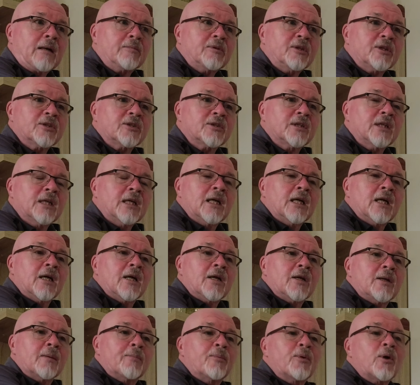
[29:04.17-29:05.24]
I'm just,
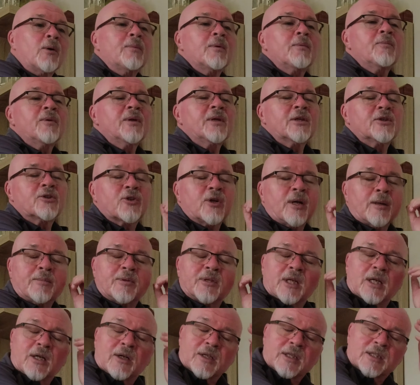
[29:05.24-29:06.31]
the problem with the trips
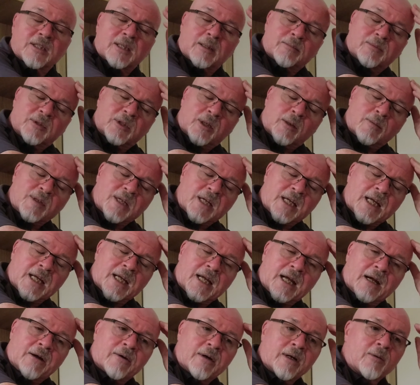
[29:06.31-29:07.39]
are that sometimes I get
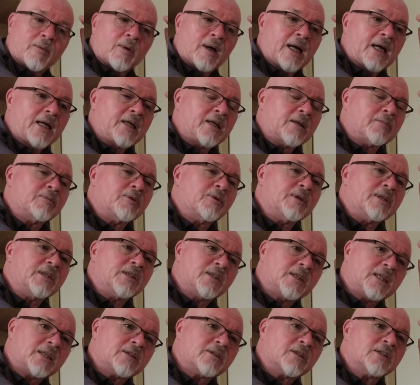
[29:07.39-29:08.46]
carried away and I'm doing
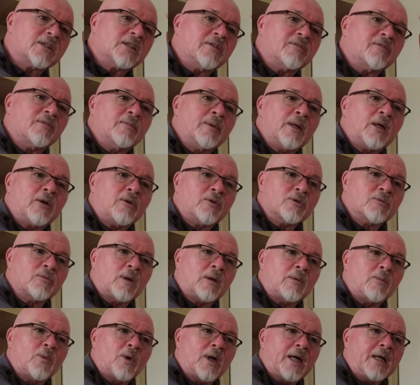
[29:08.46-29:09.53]
6 or 7 miles
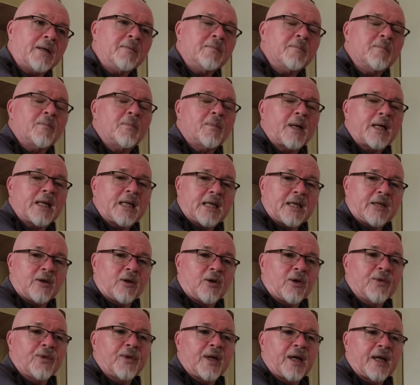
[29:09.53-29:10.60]
one way, baking
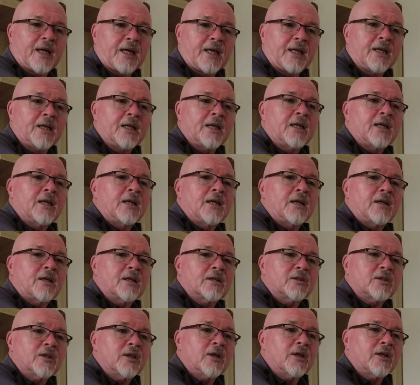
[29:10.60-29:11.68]
hot day. I
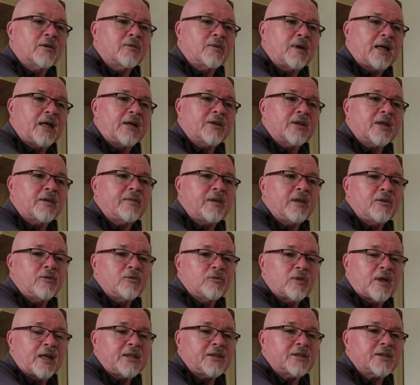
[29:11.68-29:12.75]
turn around, I have a little
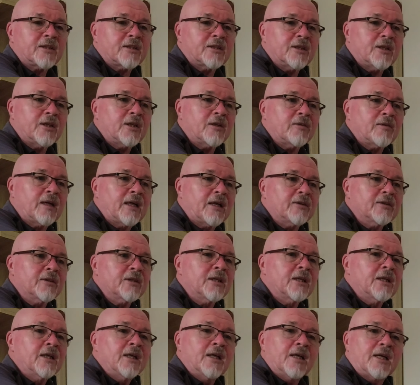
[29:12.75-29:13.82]
rest, I turn around,
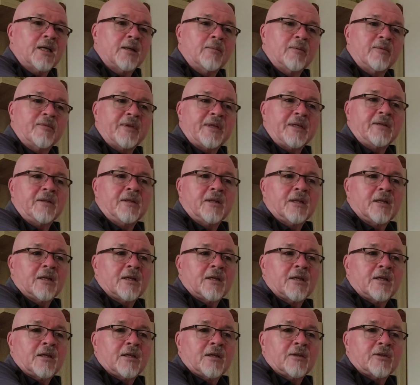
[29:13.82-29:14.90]
and then within
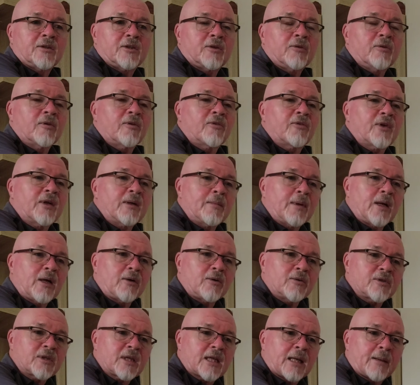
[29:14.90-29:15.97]
2 or 3
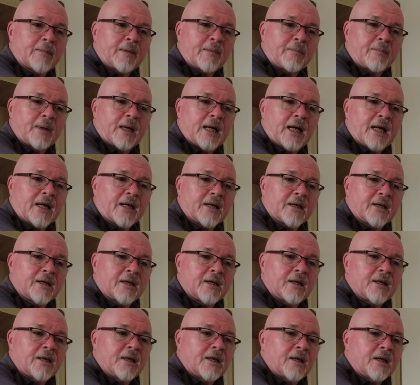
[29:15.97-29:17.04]
miles coming back,
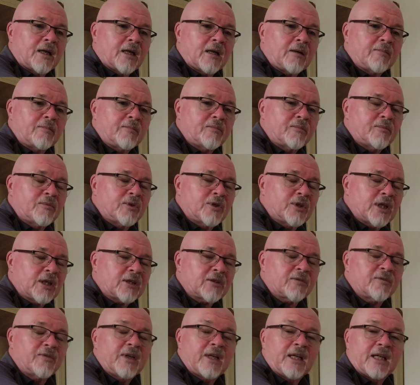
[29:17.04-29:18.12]
I'm
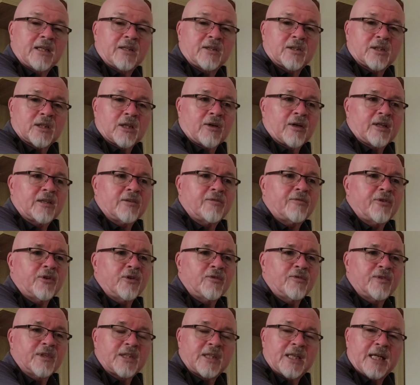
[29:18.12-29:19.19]
just starting to feel
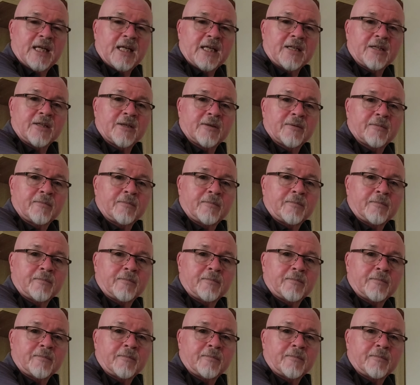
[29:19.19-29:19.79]
fatigued.